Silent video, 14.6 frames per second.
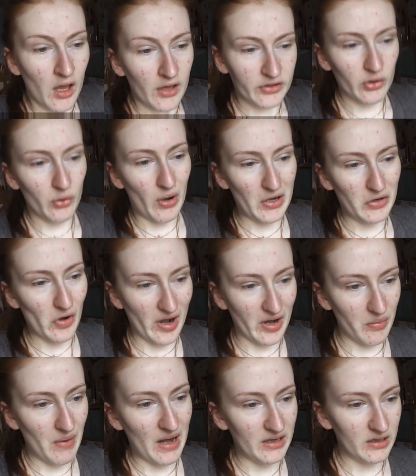It's always
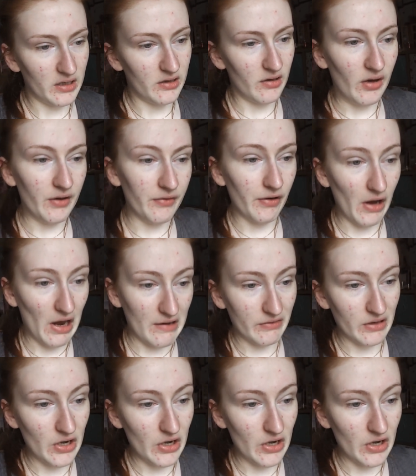recommended that if you have a